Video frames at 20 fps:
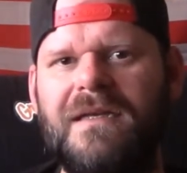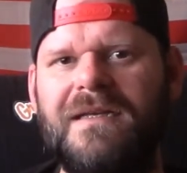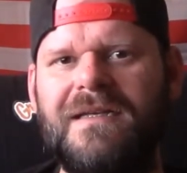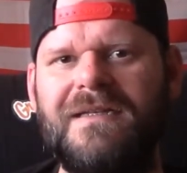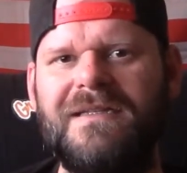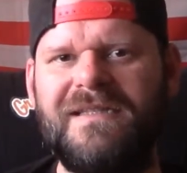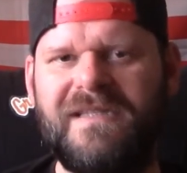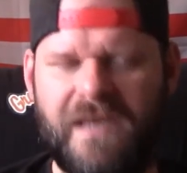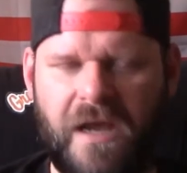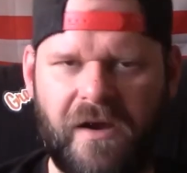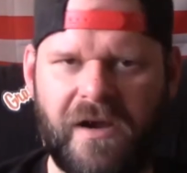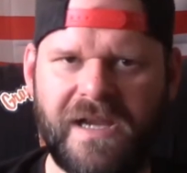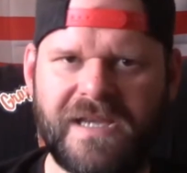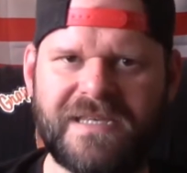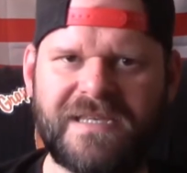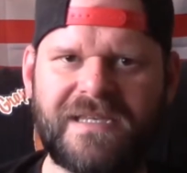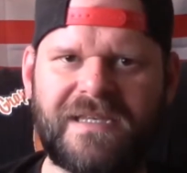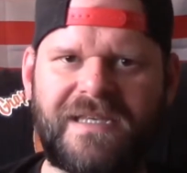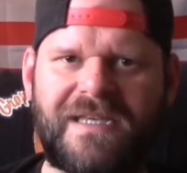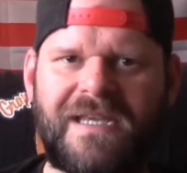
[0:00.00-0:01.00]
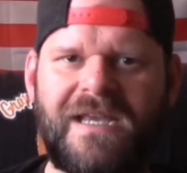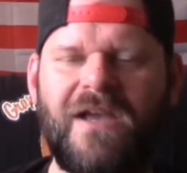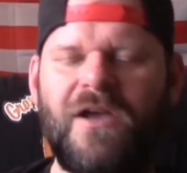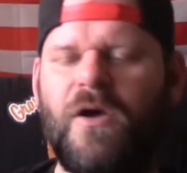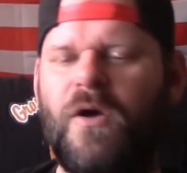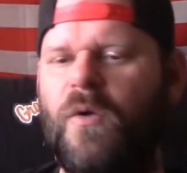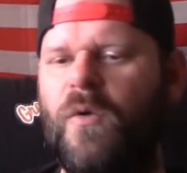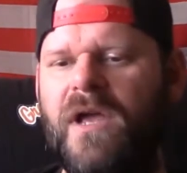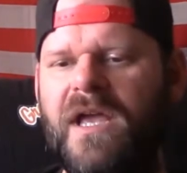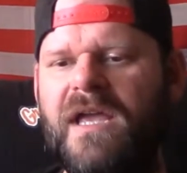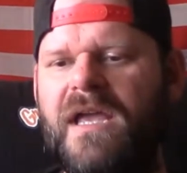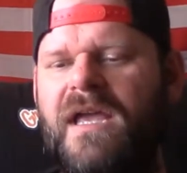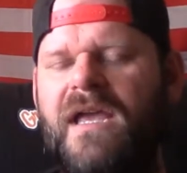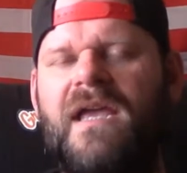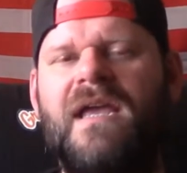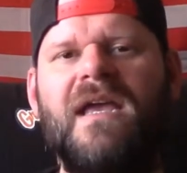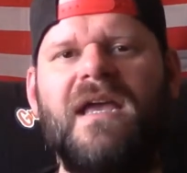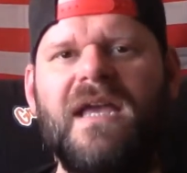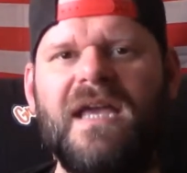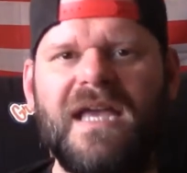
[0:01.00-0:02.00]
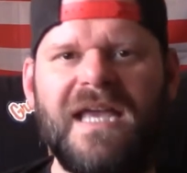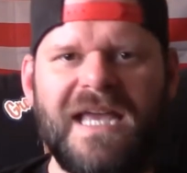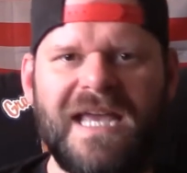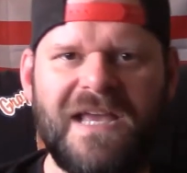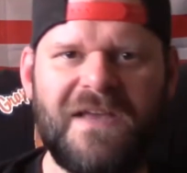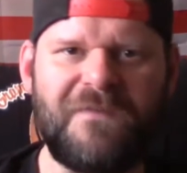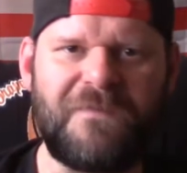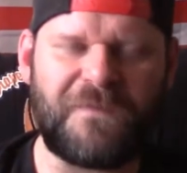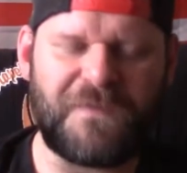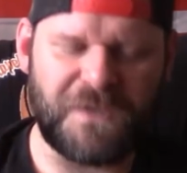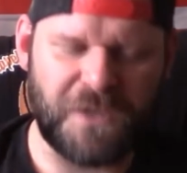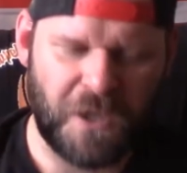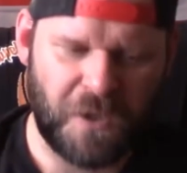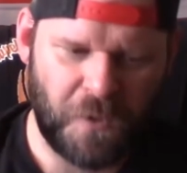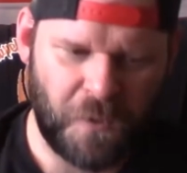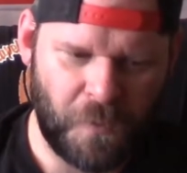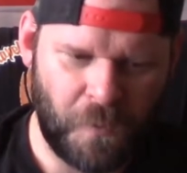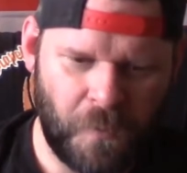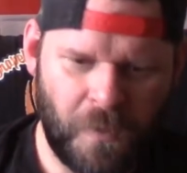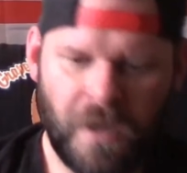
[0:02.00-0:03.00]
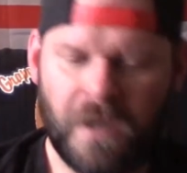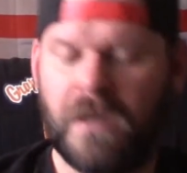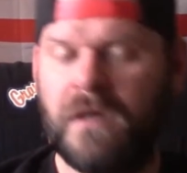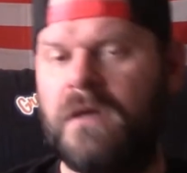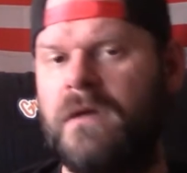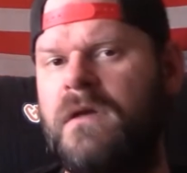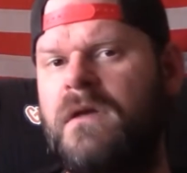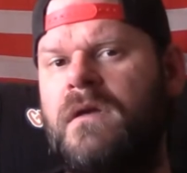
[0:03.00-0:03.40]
seriously, if you